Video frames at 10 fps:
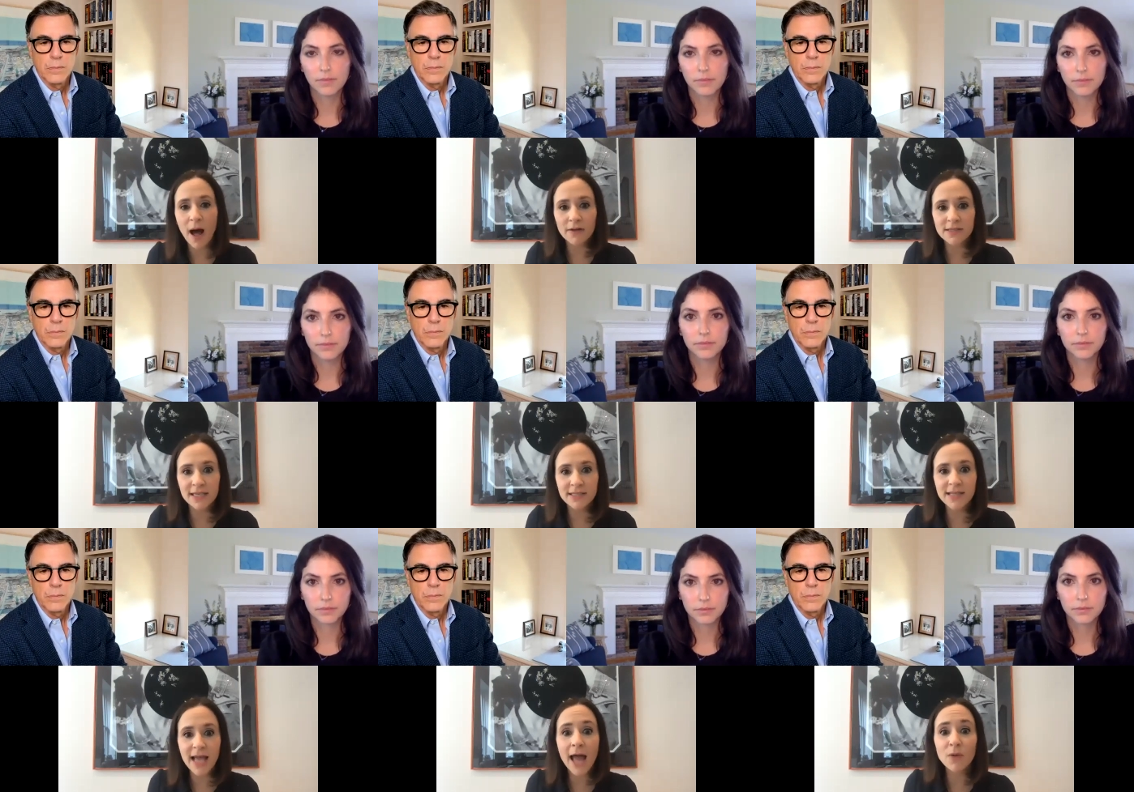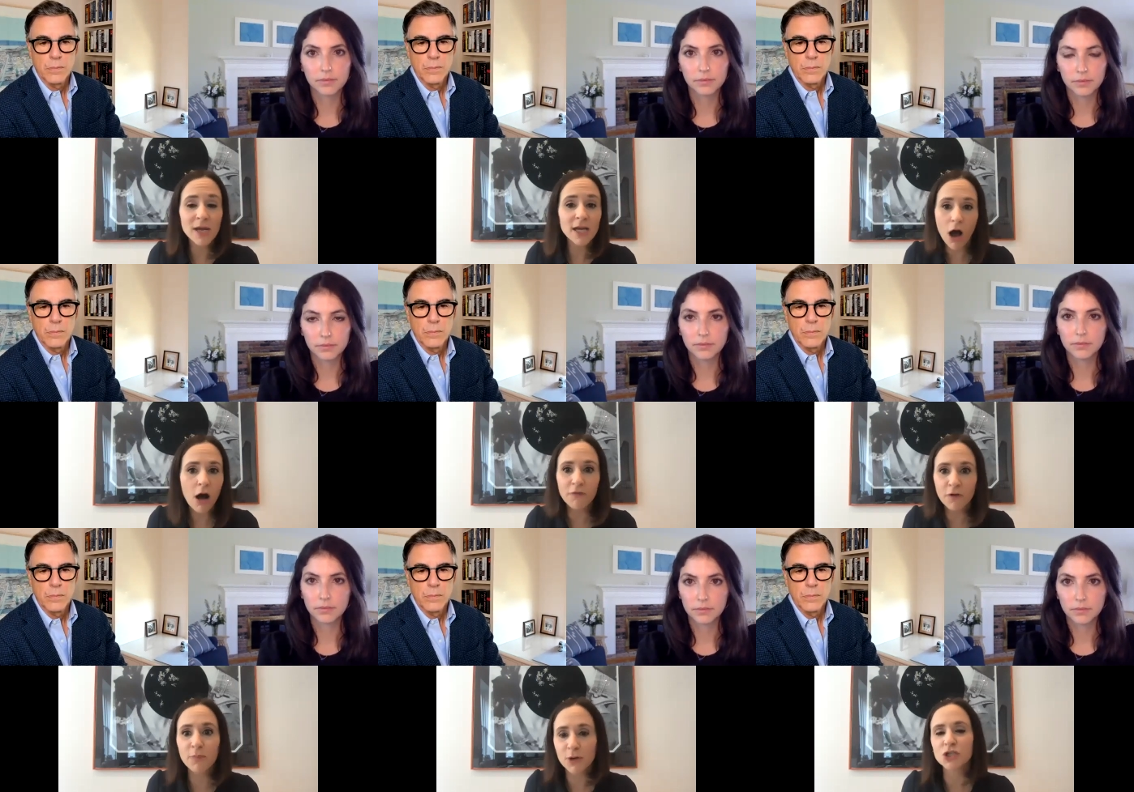Speaker 1: policies and we call
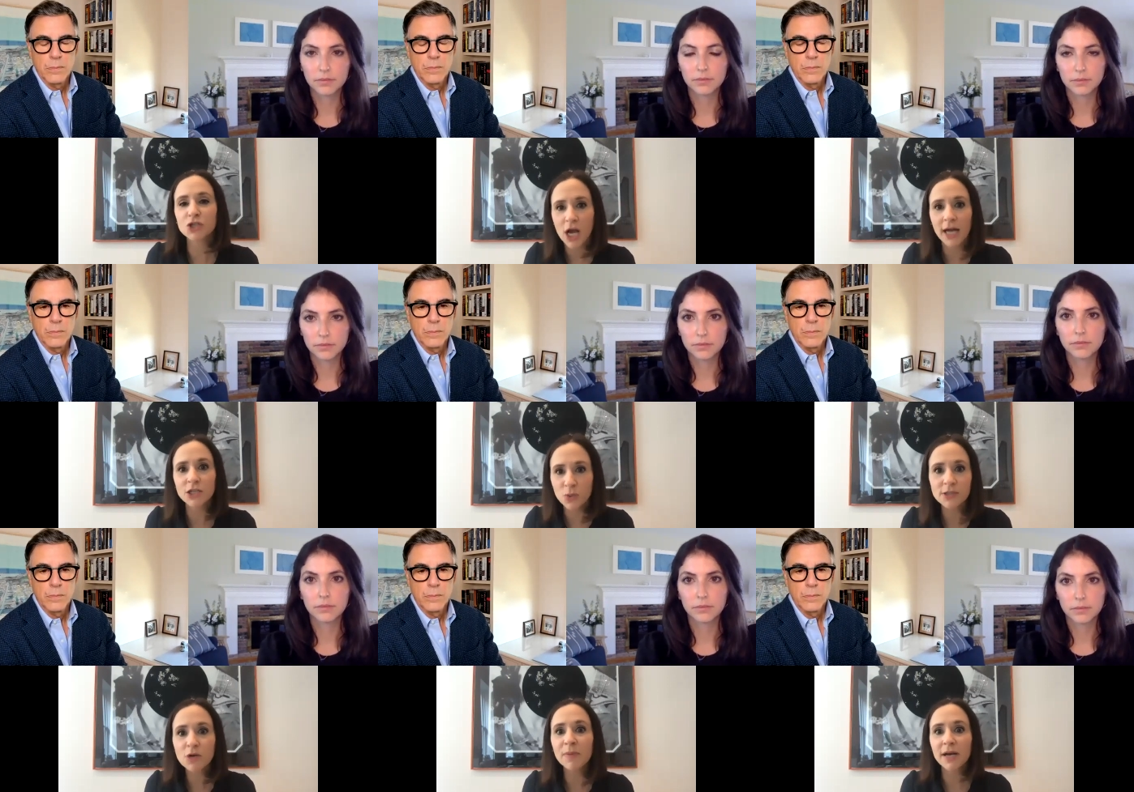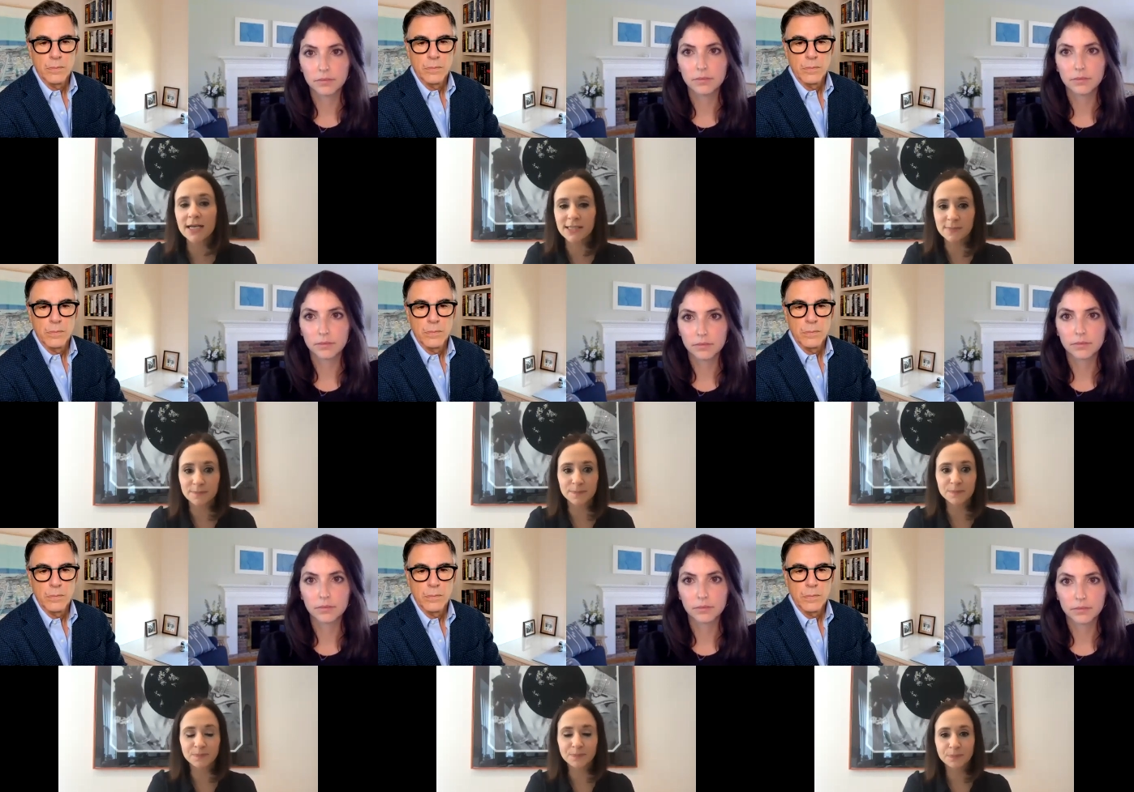for pushing China towards openness.
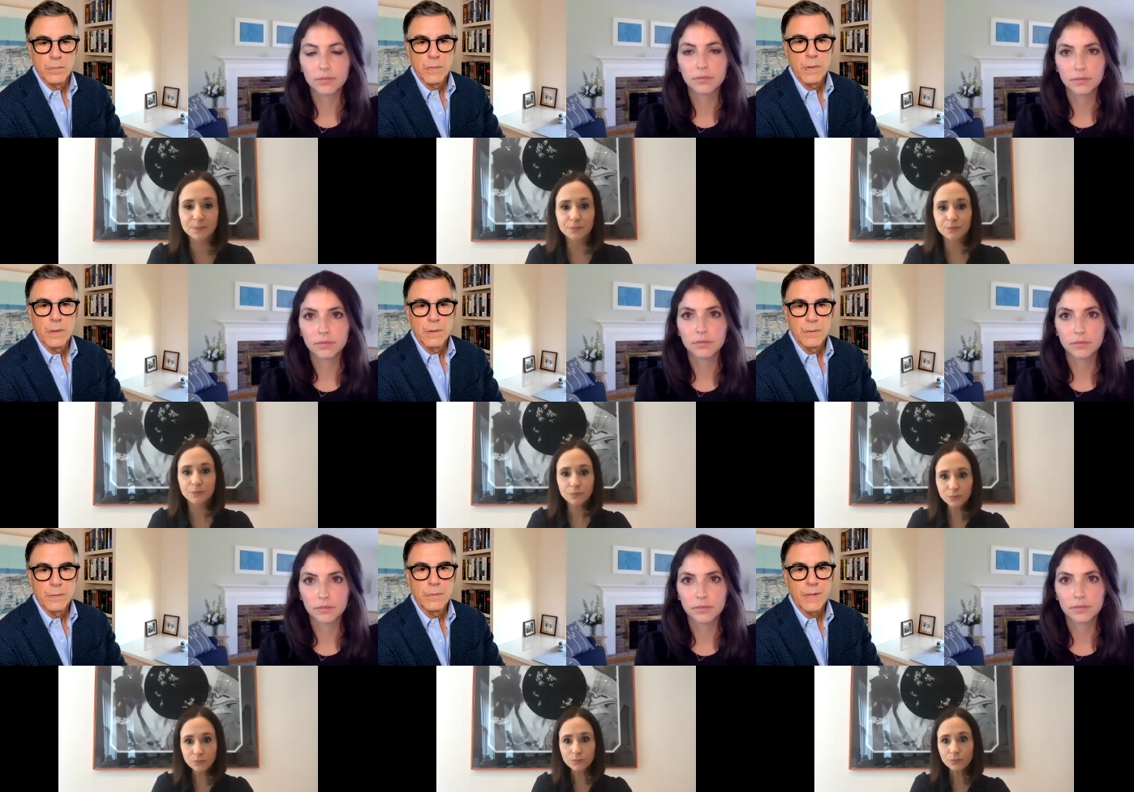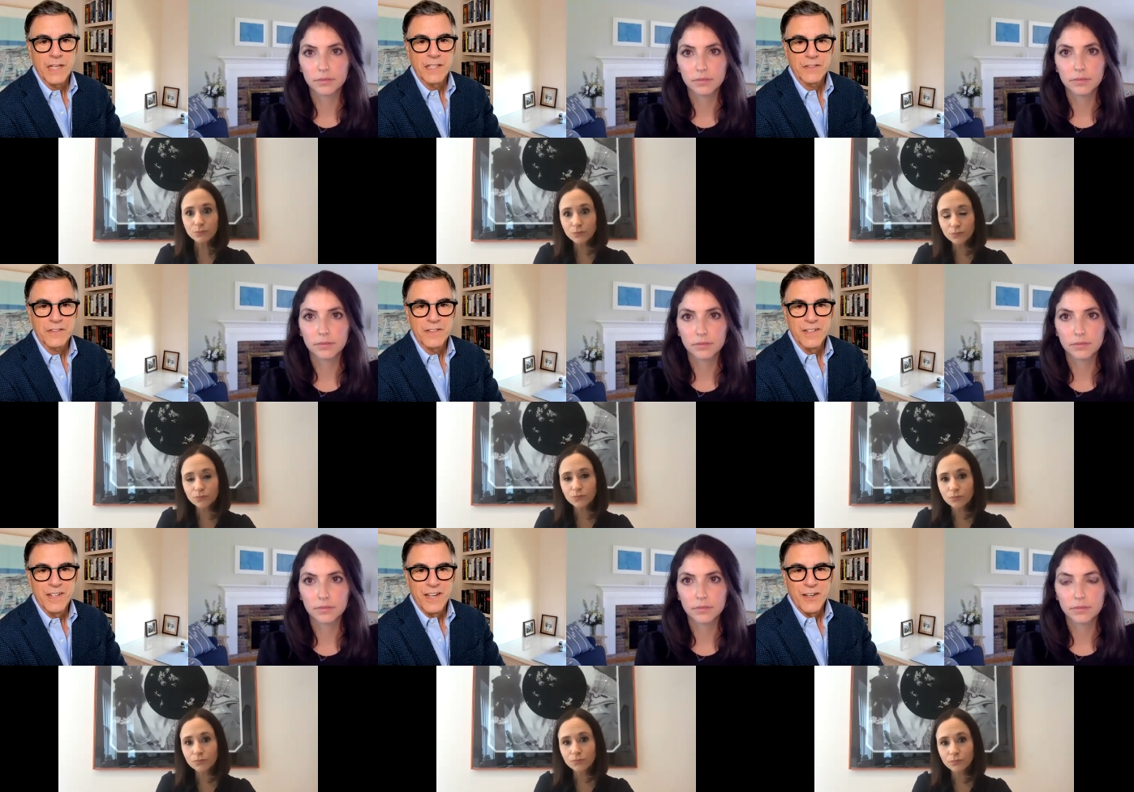
Speaker 2: Right.
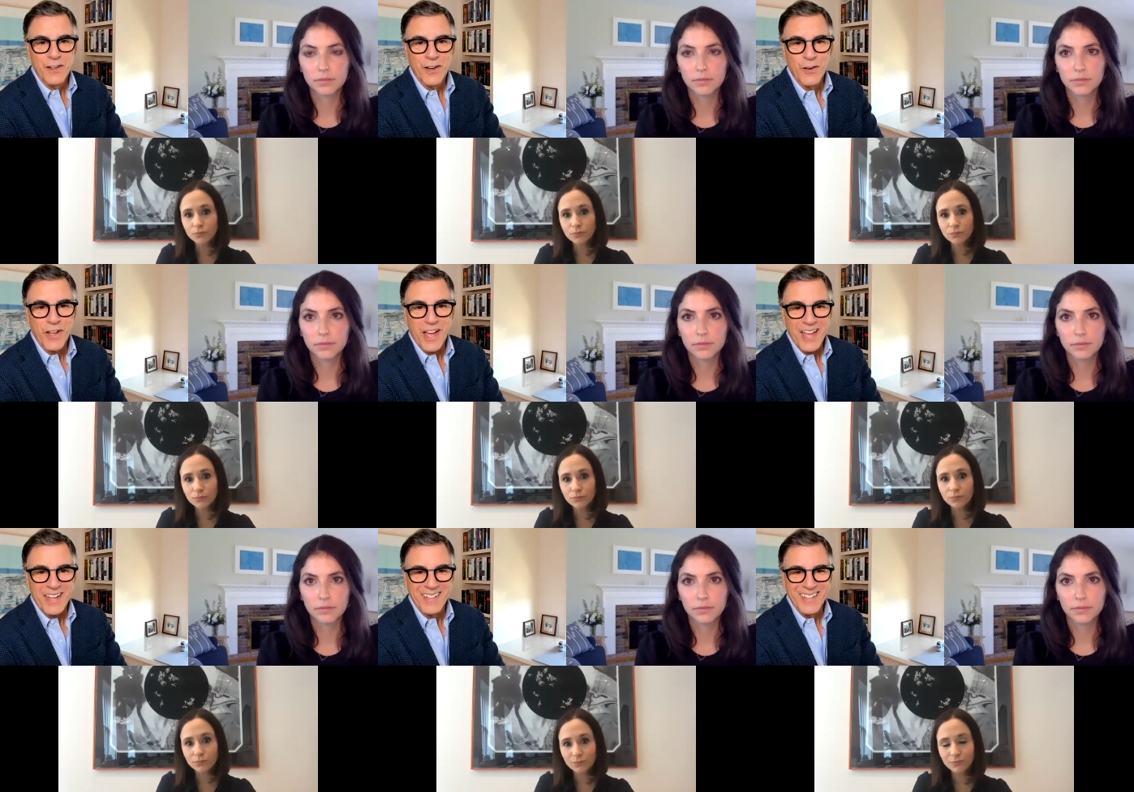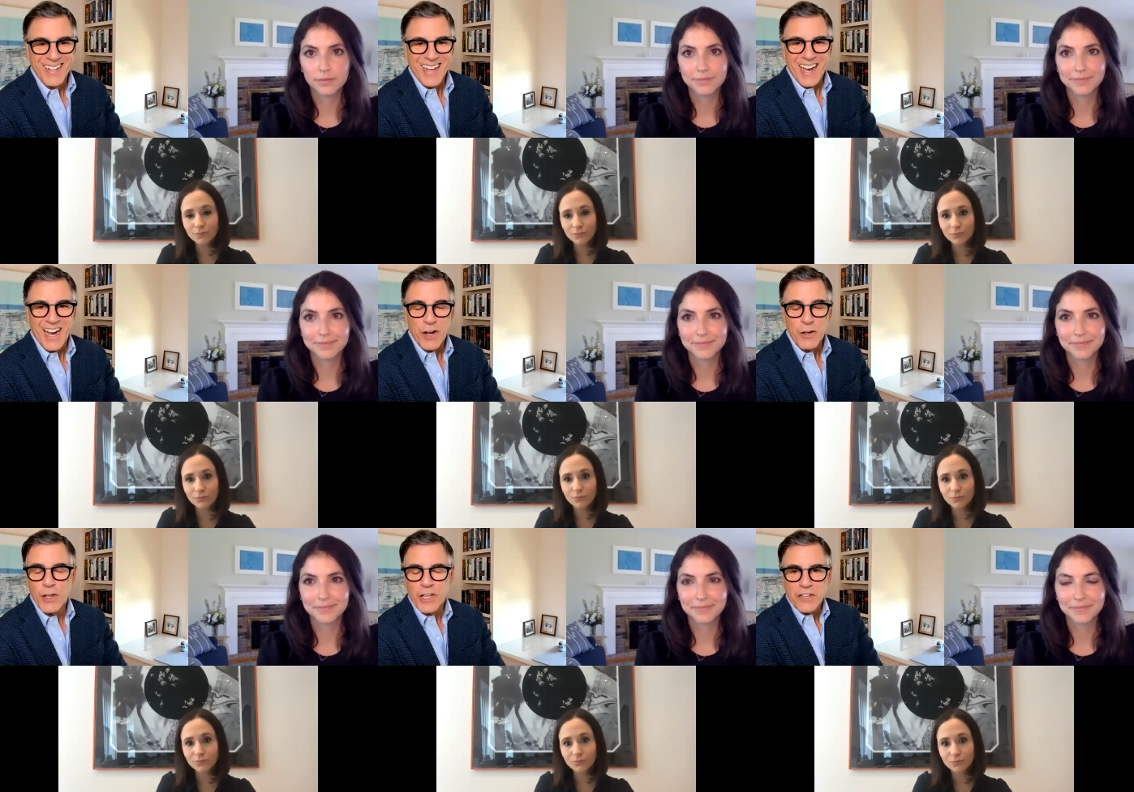Okay. Uh,
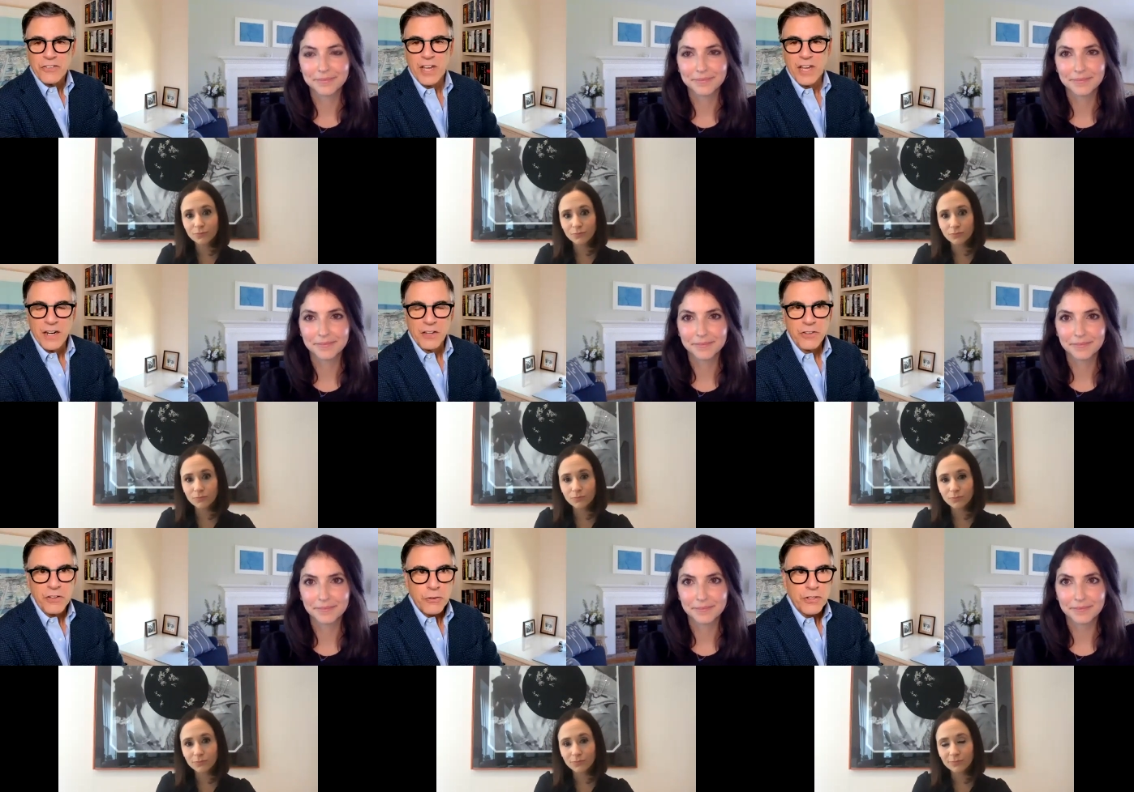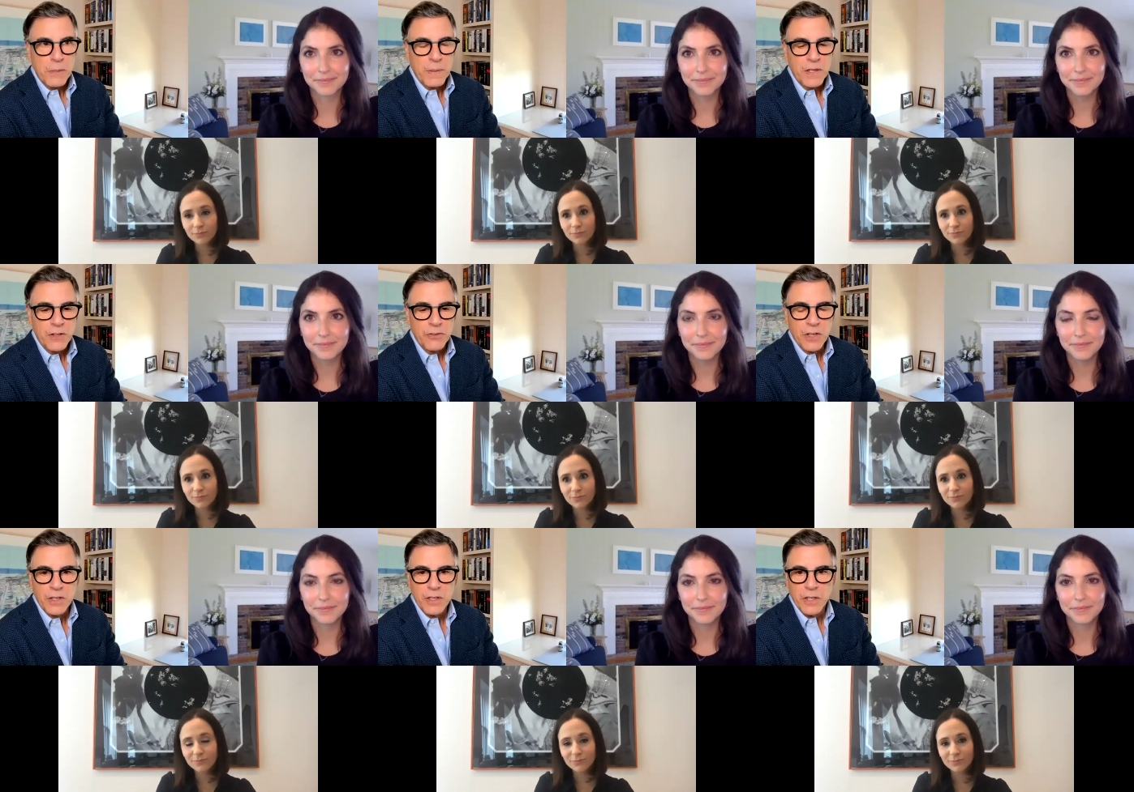look, it's and it's interesting because uh,